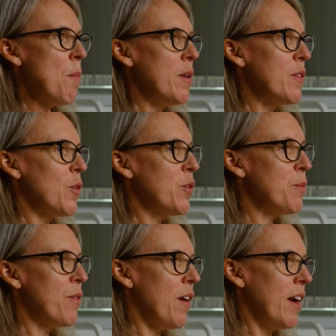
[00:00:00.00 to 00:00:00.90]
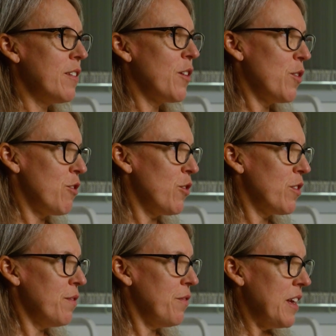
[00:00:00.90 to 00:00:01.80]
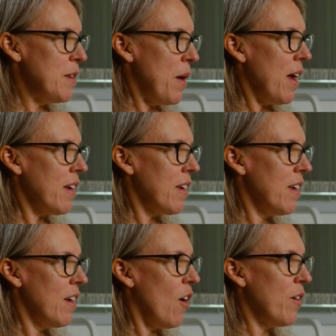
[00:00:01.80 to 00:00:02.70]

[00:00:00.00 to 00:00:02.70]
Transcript: But it's also provided constructive feedback